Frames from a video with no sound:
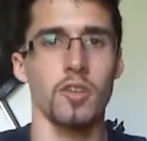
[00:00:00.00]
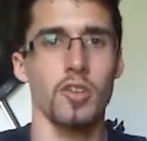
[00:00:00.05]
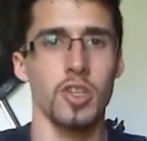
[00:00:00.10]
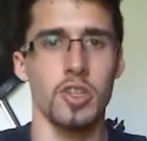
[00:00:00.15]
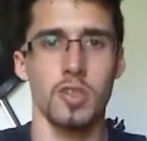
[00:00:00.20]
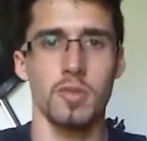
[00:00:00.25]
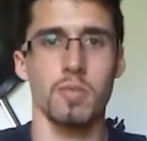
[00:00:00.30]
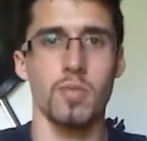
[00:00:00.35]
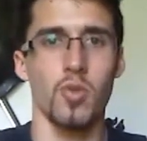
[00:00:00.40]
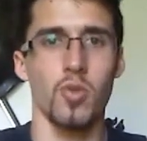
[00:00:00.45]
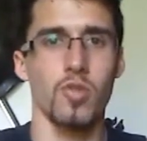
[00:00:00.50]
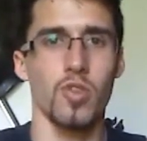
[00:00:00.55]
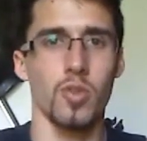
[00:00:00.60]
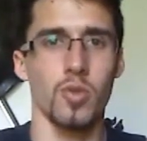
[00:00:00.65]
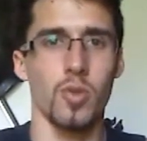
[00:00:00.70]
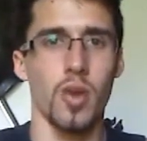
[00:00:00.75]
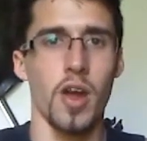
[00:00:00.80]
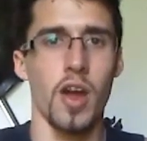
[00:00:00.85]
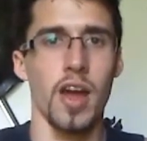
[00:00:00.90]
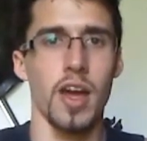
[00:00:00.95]
Just move the
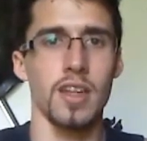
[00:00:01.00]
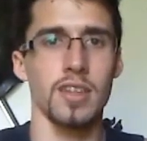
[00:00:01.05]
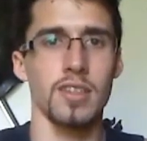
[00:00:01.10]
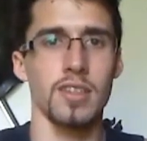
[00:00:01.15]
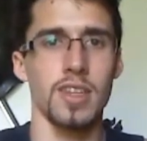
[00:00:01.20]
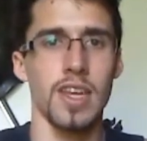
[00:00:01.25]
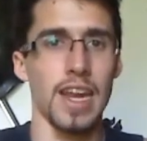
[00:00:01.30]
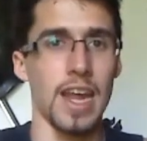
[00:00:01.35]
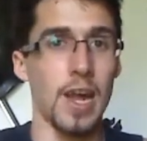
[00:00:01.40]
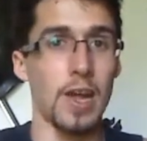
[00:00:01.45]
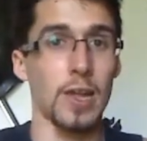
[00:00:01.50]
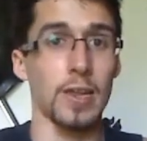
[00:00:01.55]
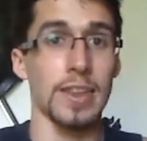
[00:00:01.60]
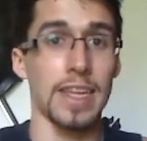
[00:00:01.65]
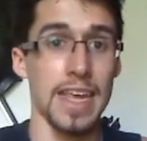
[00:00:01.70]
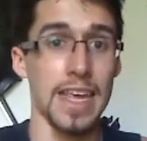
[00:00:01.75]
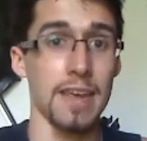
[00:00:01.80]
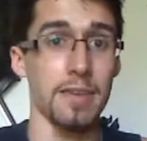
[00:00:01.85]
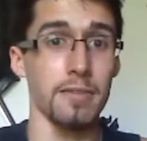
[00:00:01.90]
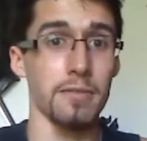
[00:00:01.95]
rods and I'll
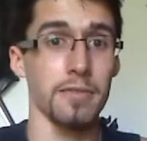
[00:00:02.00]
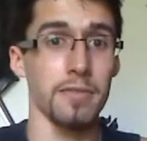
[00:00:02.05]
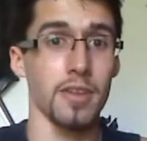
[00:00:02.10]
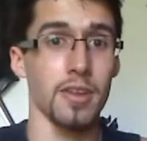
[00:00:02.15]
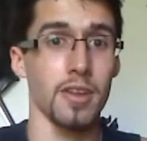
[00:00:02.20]
leave.